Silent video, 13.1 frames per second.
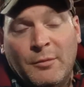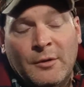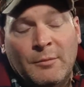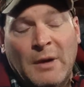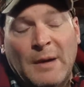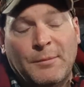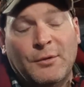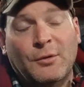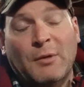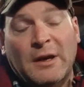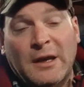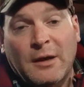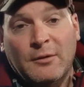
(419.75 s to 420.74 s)
pop the hood right
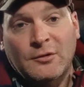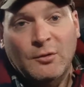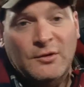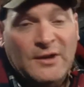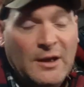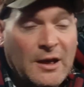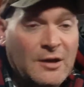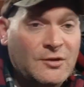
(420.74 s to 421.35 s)
down to show you that engine.